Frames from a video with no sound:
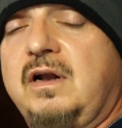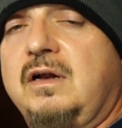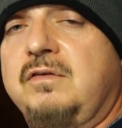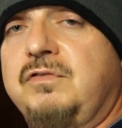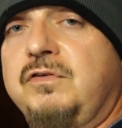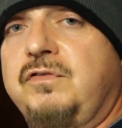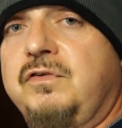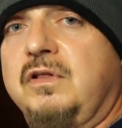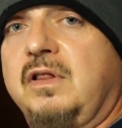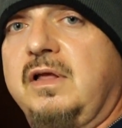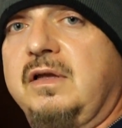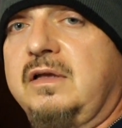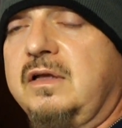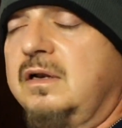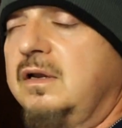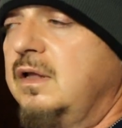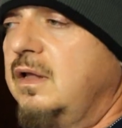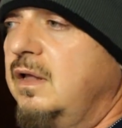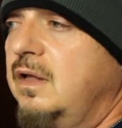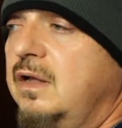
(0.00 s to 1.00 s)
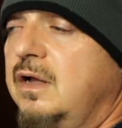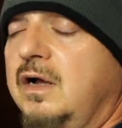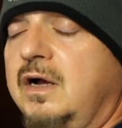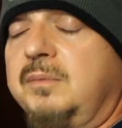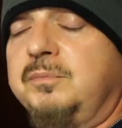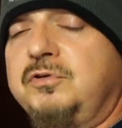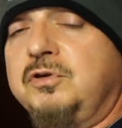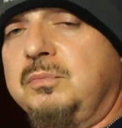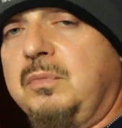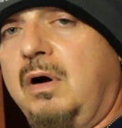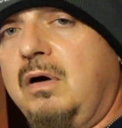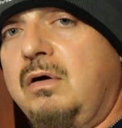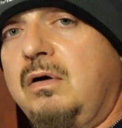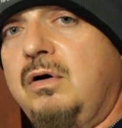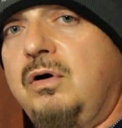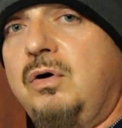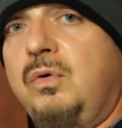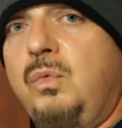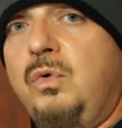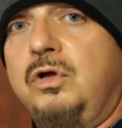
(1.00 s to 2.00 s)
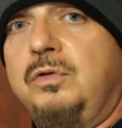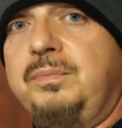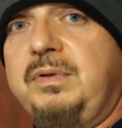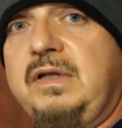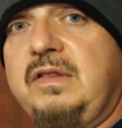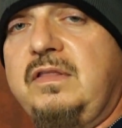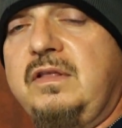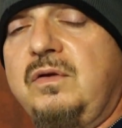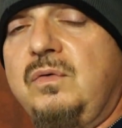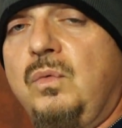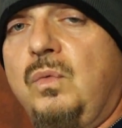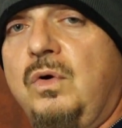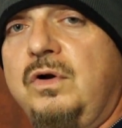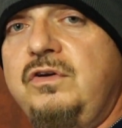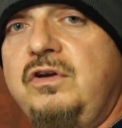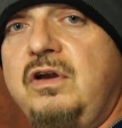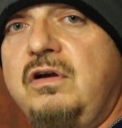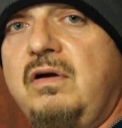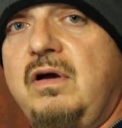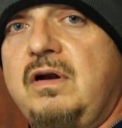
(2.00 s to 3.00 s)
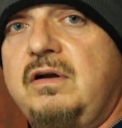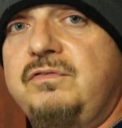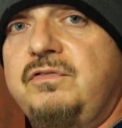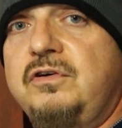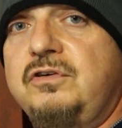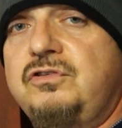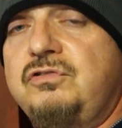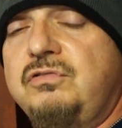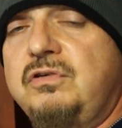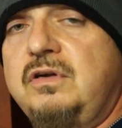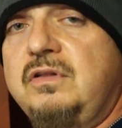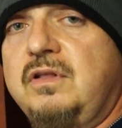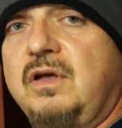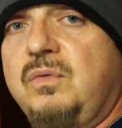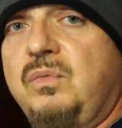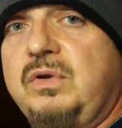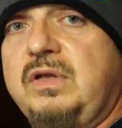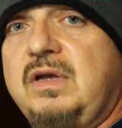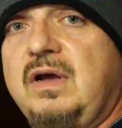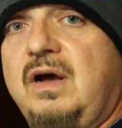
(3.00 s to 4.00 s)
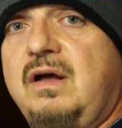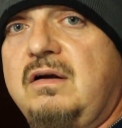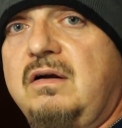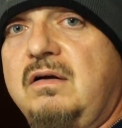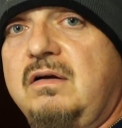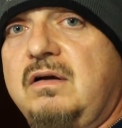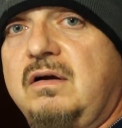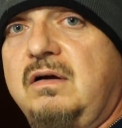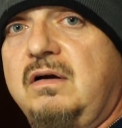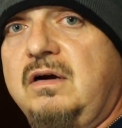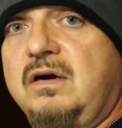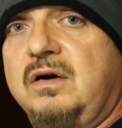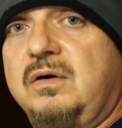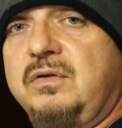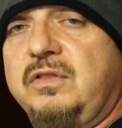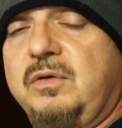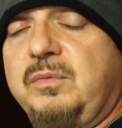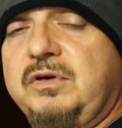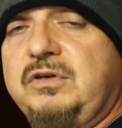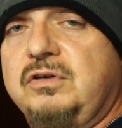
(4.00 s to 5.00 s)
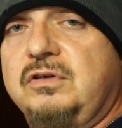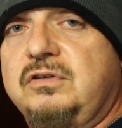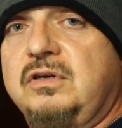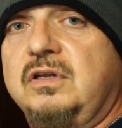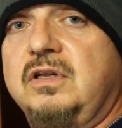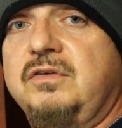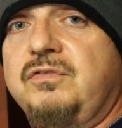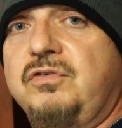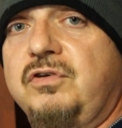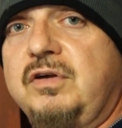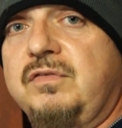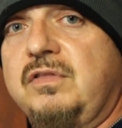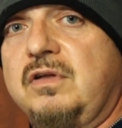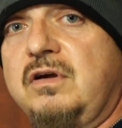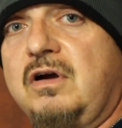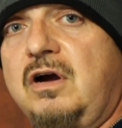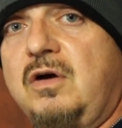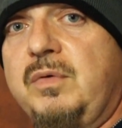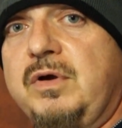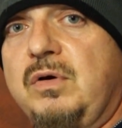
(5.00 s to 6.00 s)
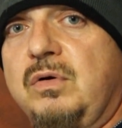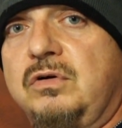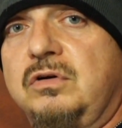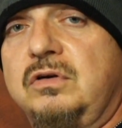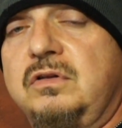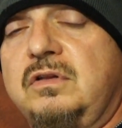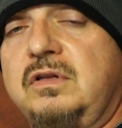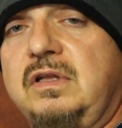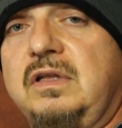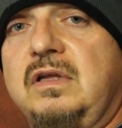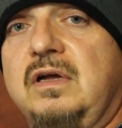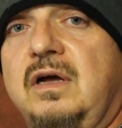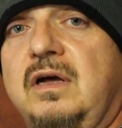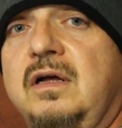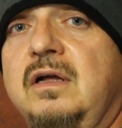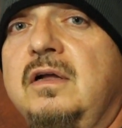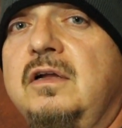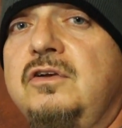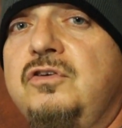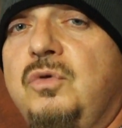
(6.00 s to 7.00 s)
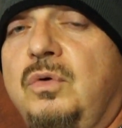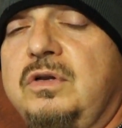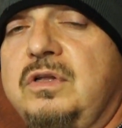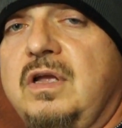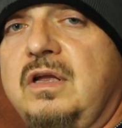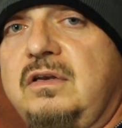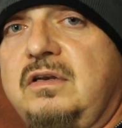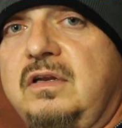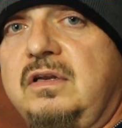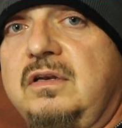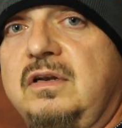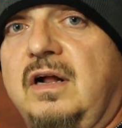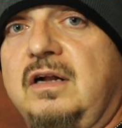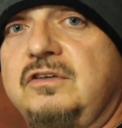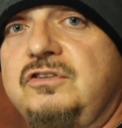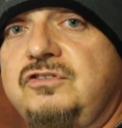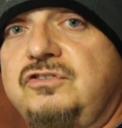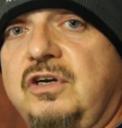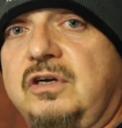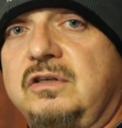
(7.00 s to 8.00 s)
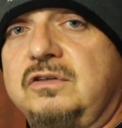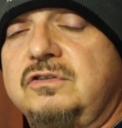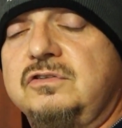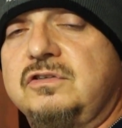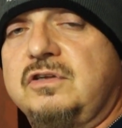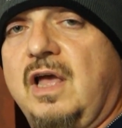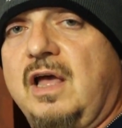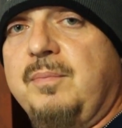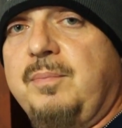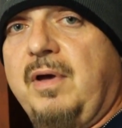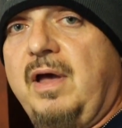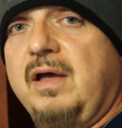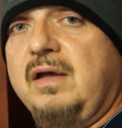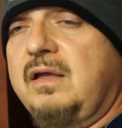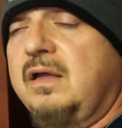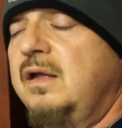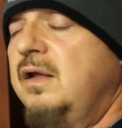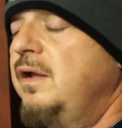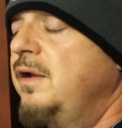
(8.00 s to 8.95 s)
out if you feel like it. Um, tomorrow will be the one-year anniversary that we got our car, or that we took delivery of the car we ordered, the uh, 2018 Dodge Challenger Scat Pack.